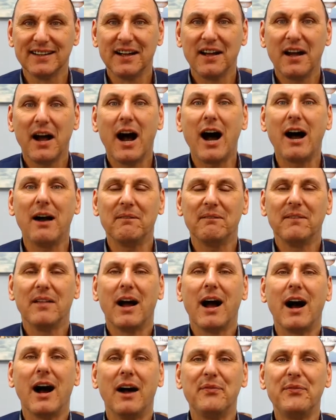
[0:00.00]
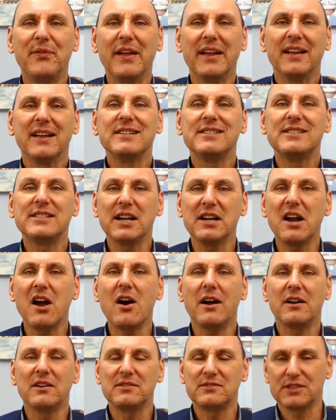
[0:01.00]
I think
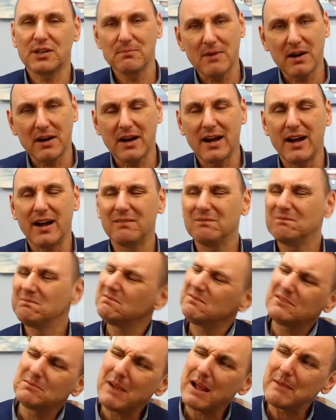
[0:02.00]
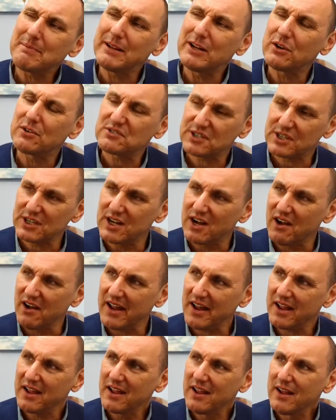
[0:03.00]
tonight, maybe not
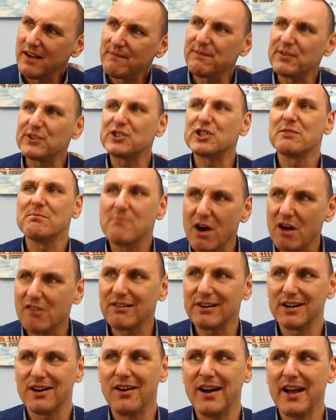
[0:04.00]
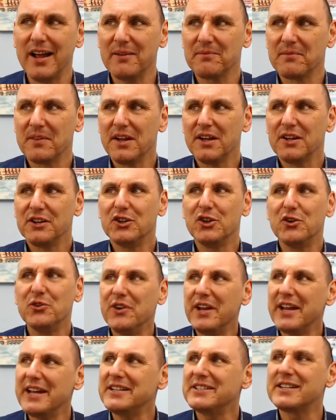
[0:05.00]
tonight, for tomorrow night, you
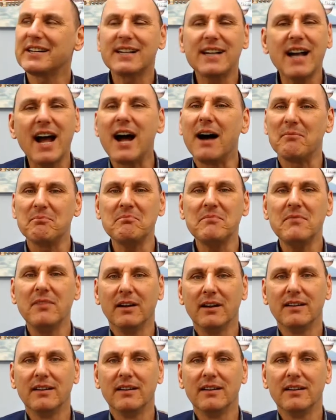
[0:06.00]
need to come